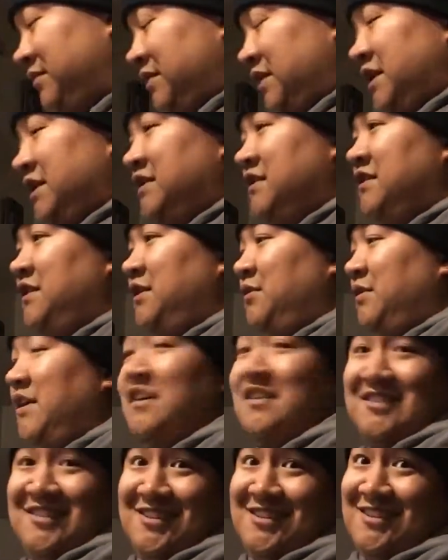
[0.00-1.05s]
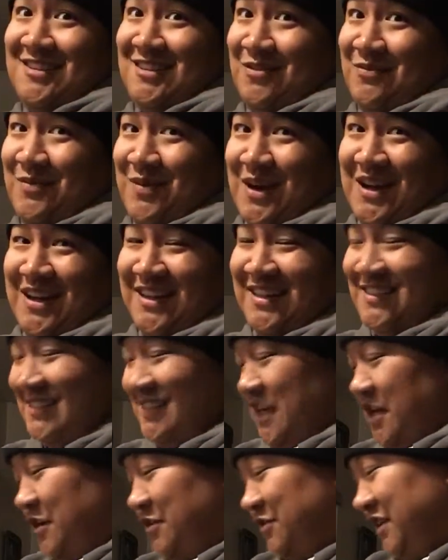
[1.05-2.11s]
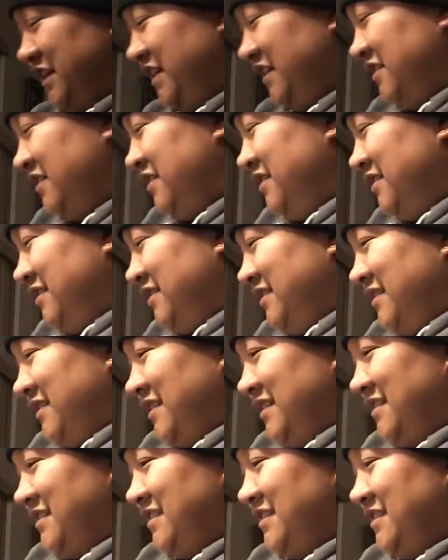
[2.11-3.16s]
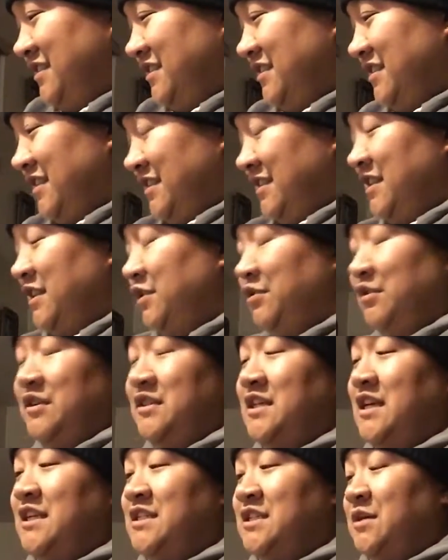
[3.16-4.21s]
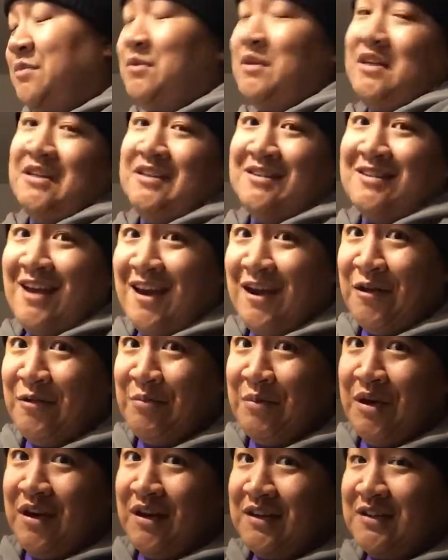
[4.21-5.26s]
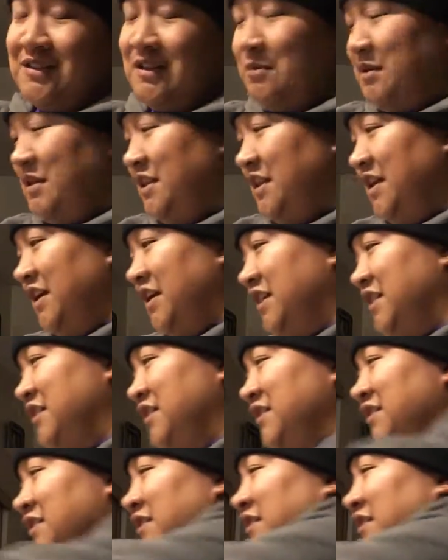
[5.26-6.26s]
let's see what else is in the box, shall we? Because it literally takes up the entire box. I mean, like,